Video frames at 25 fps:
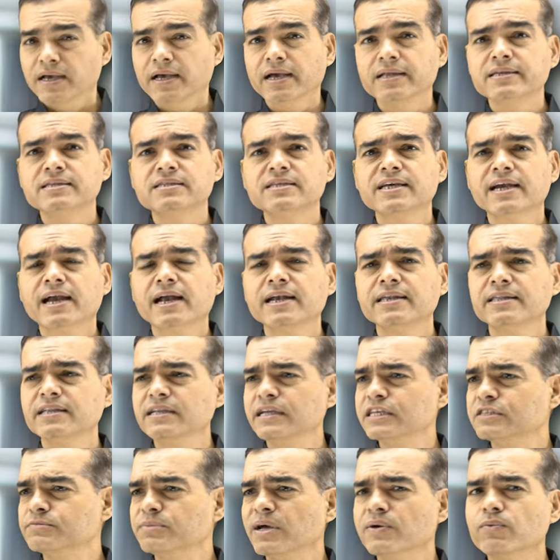And second
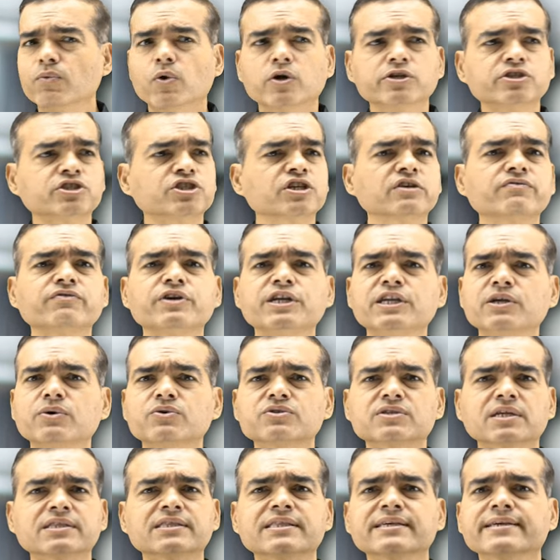thing is, by watching
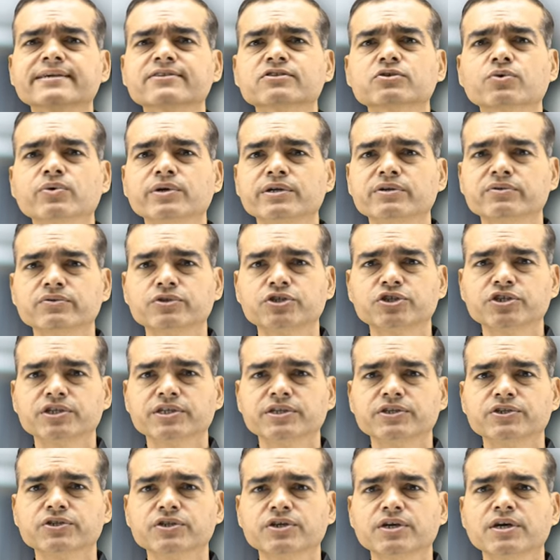videos, nothing is going to
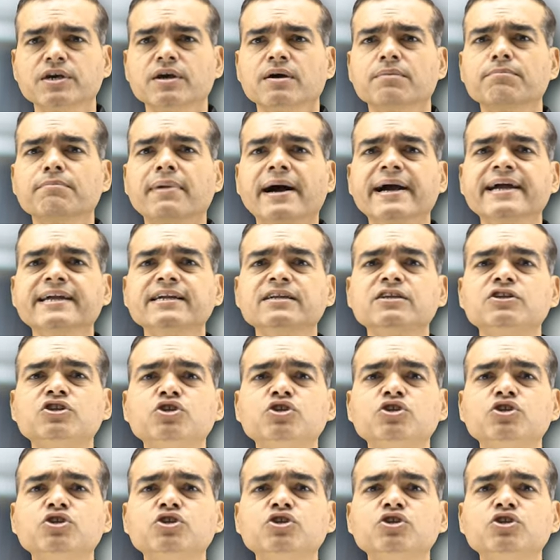change. By